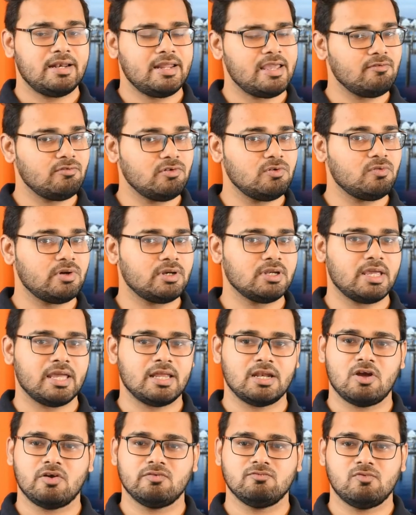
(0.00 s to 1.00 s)
and
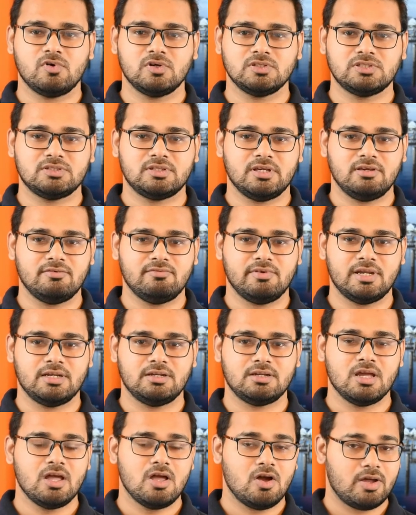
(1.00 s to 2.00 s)
everyone can now watch the
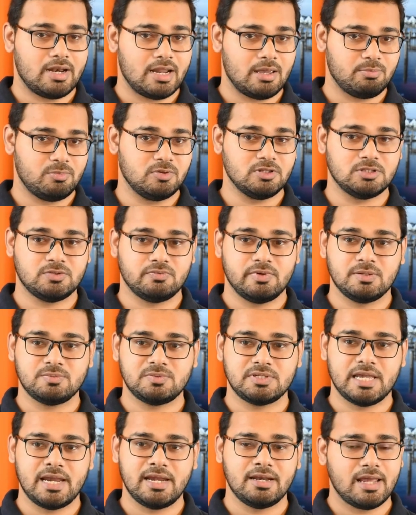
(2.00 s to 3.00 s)
event on Apple's
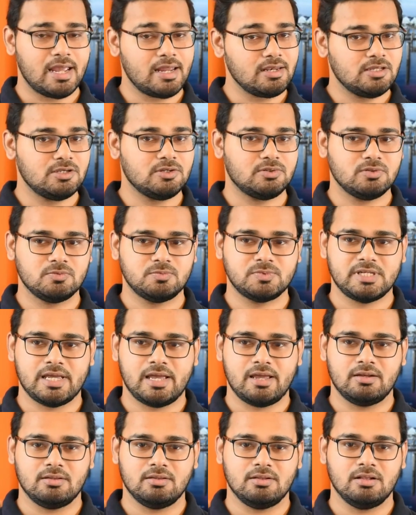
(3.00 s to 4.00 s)
website and
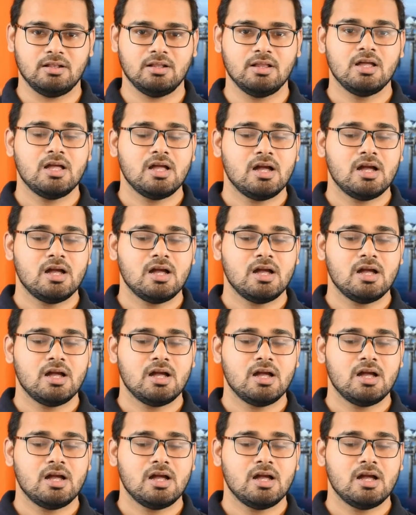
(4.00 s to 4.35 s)
YouTube channel.